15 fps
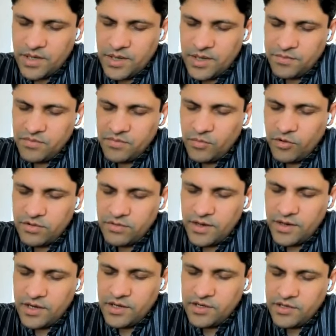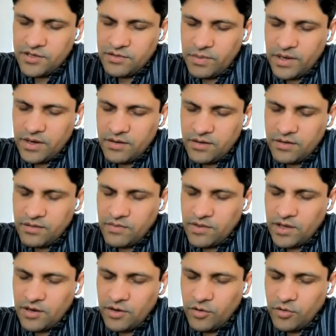Perhaps most of our energy is spent
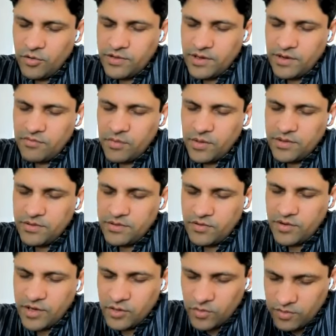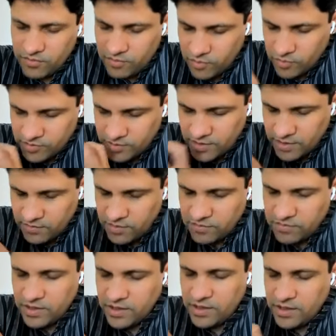with our close loved ones, trying to influence their
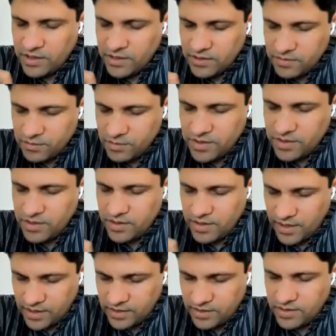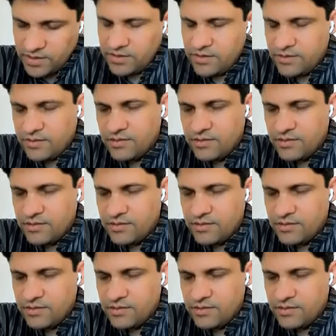way of thinking, speaking, acting.